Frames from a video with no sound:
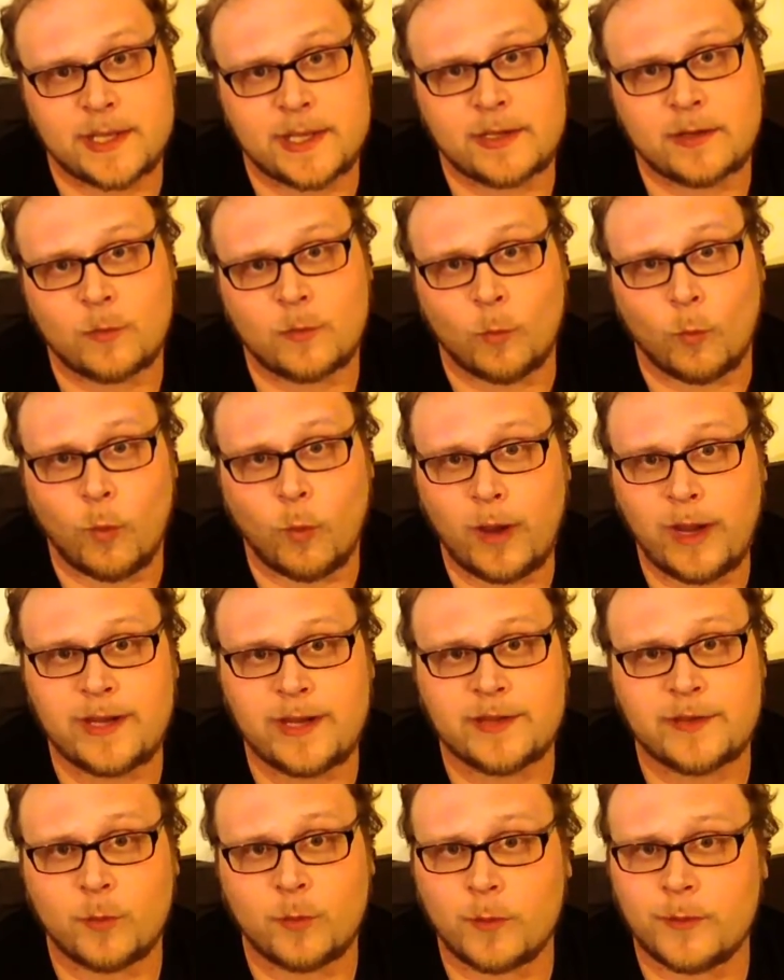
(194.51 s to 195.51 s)
And
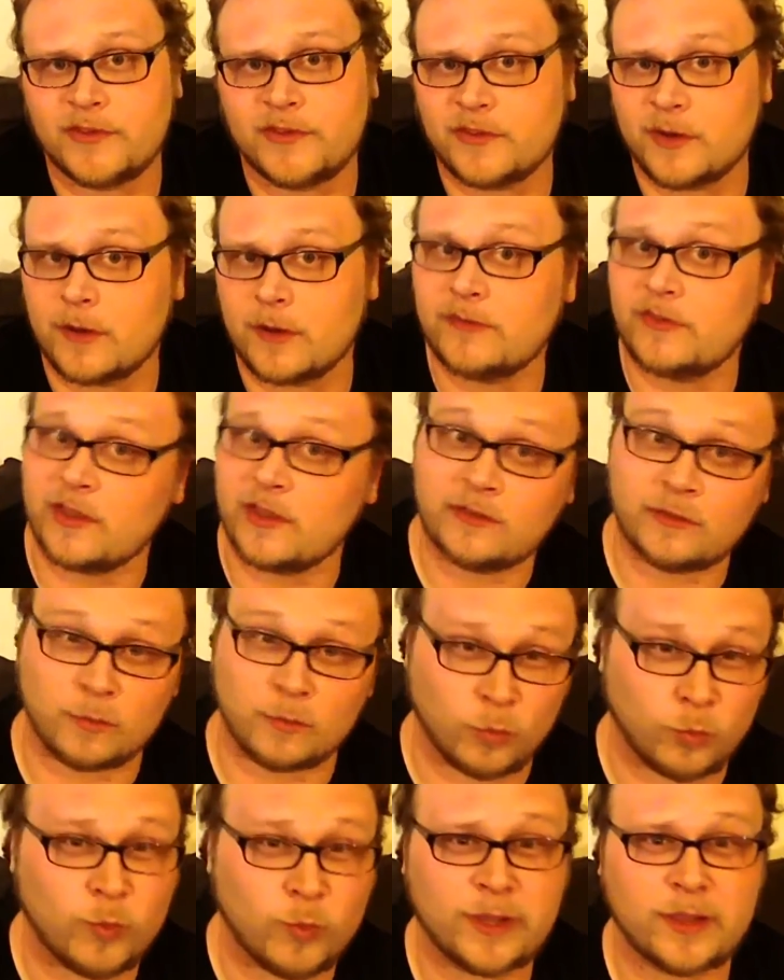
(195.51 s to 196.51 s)
white is where we start seeing
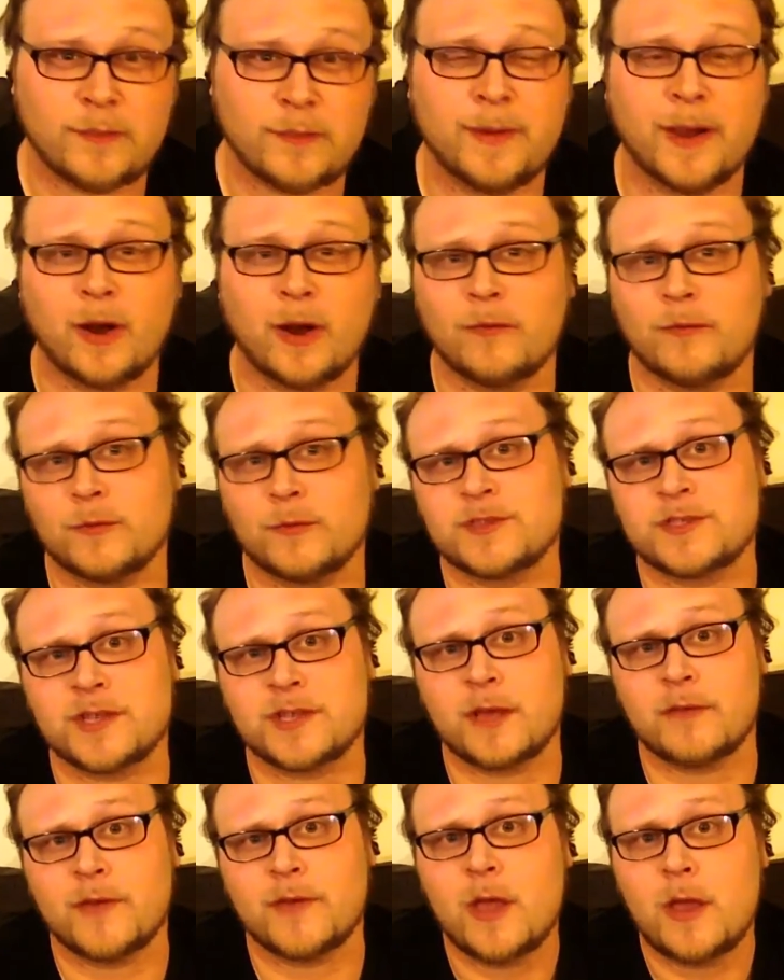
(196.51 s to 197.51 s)
some really powerful
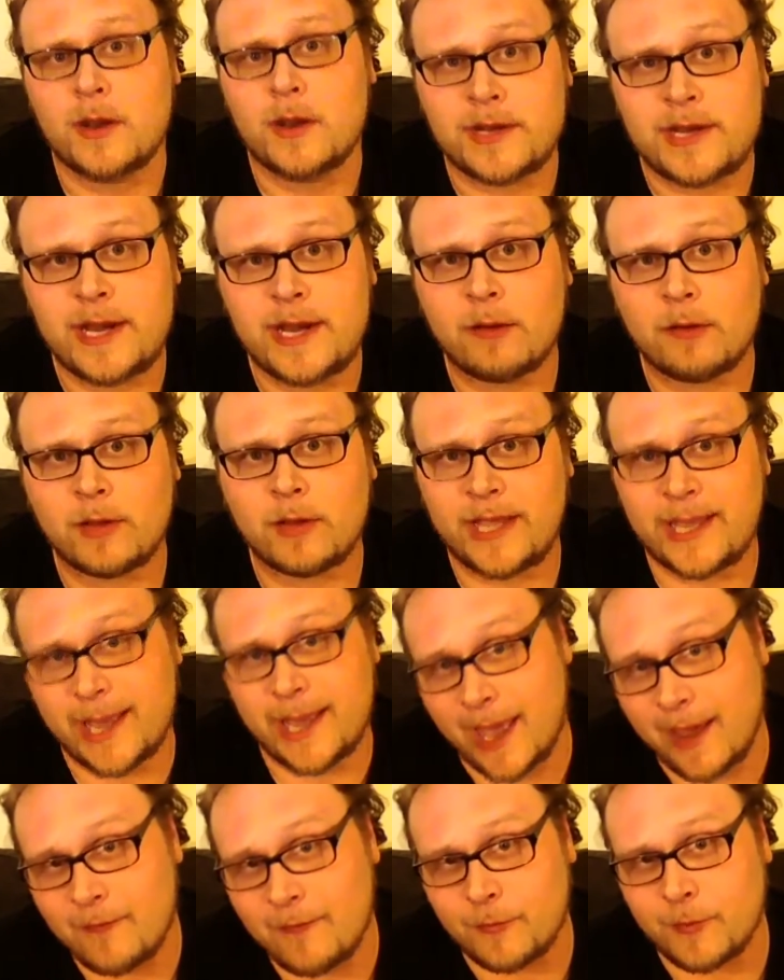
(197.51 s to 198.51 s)
stuff.
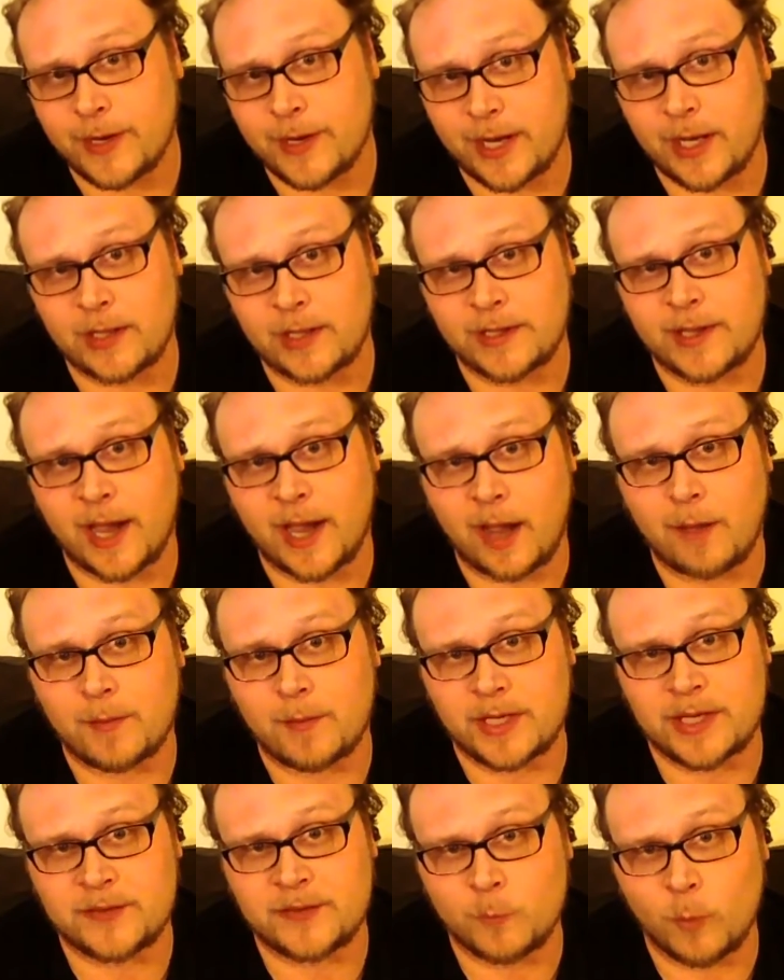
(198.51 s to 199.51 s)
Nearly every
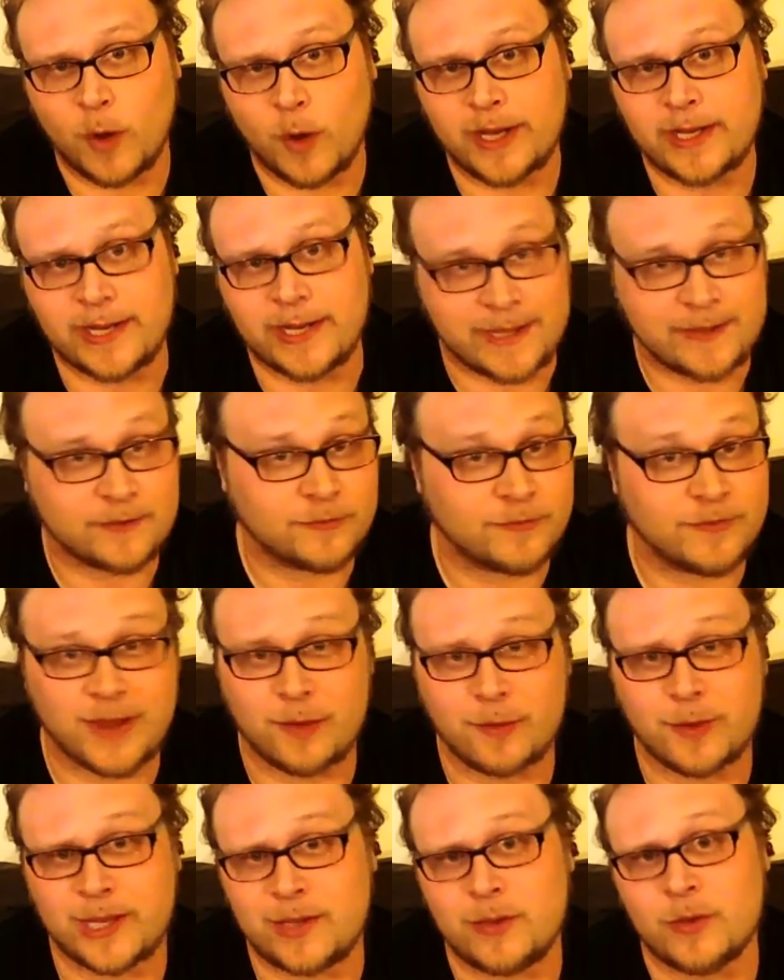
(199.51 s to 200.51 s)
uncommon in white is
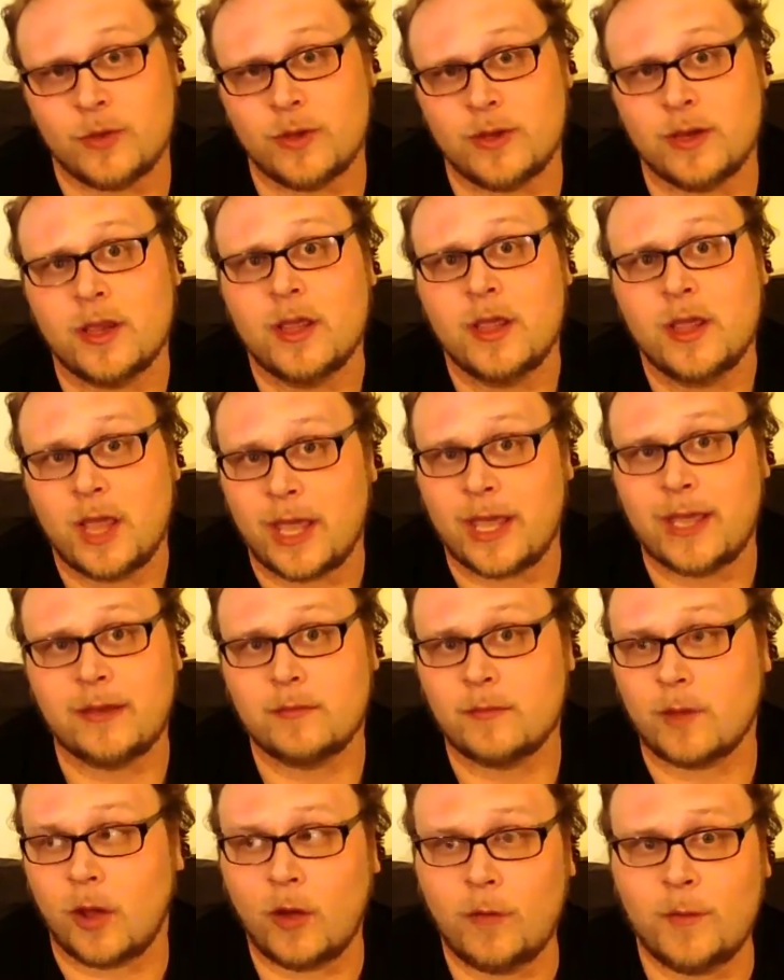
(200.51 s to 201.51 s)
very good,
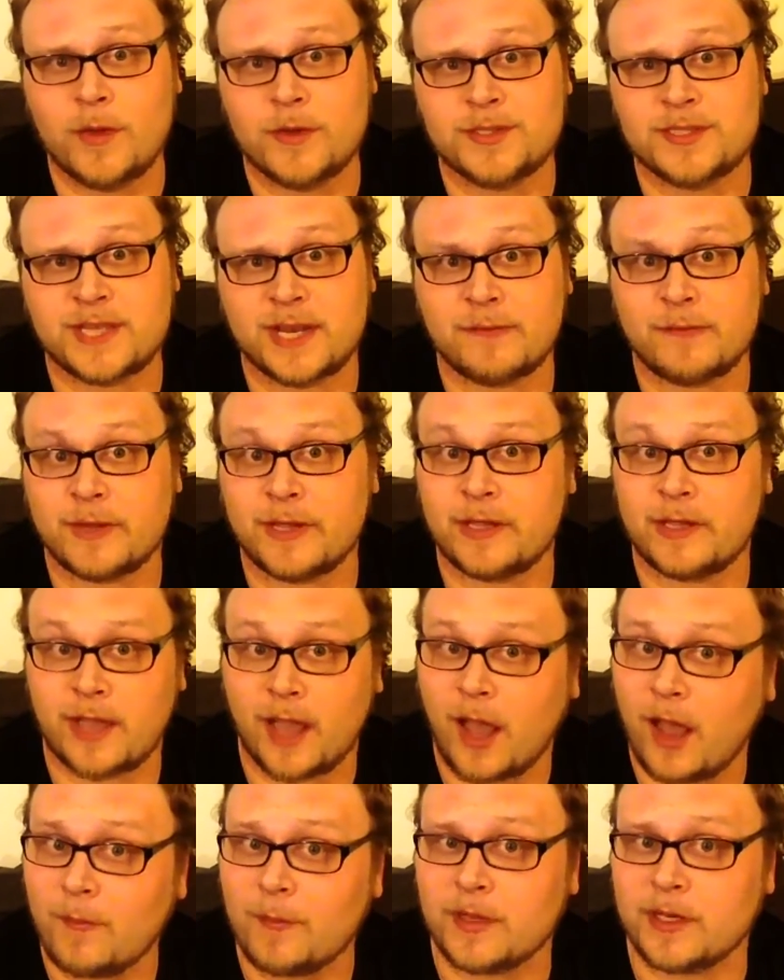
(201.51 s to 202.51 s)
and almost every
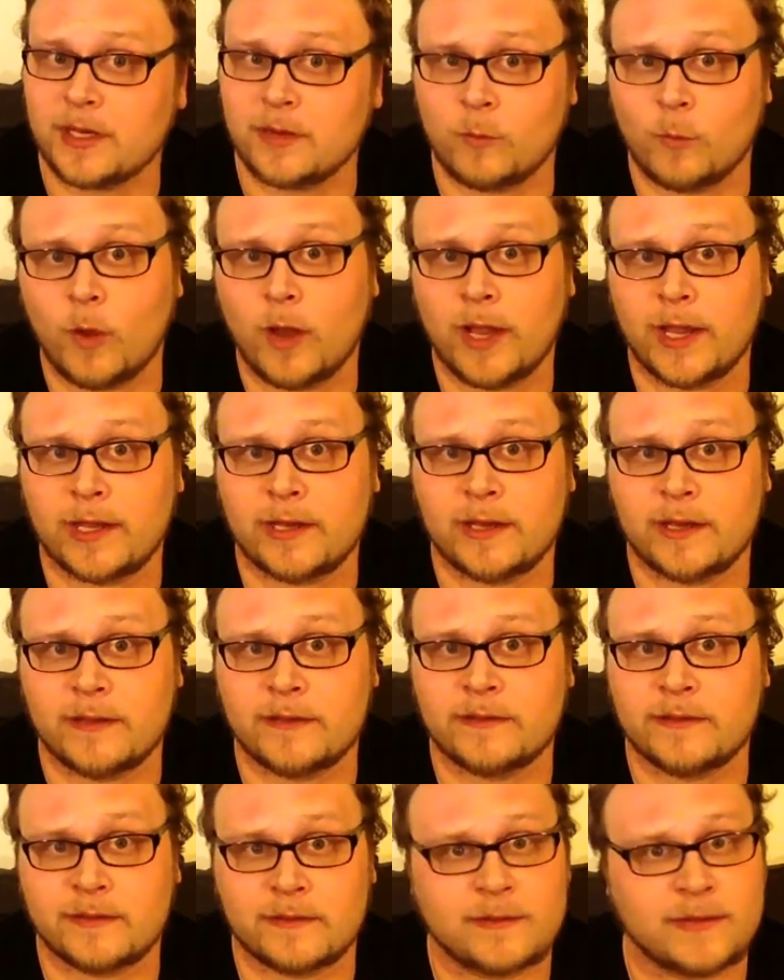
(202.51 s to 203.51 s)
common in white
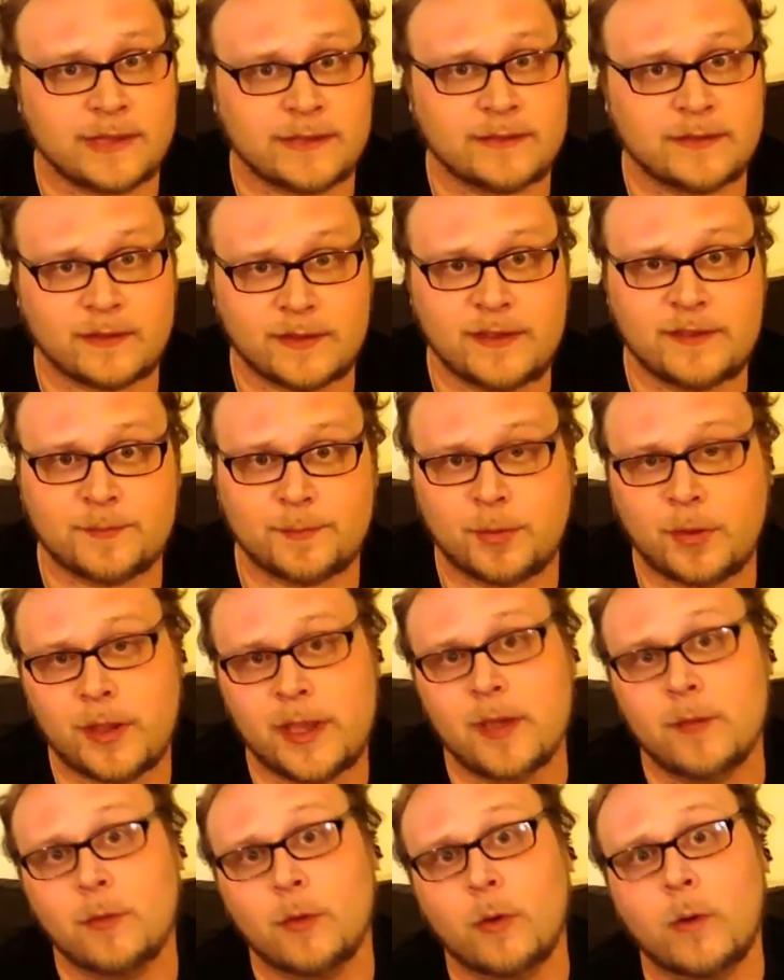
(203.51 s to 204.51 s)
is at least
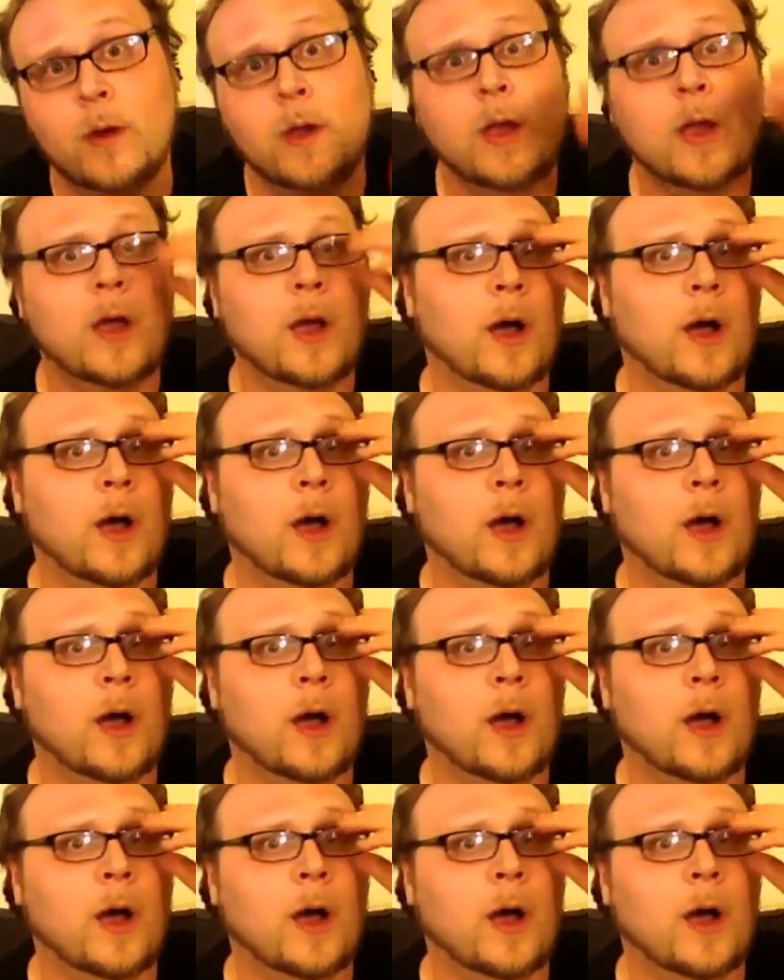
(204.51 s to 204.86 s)
playable.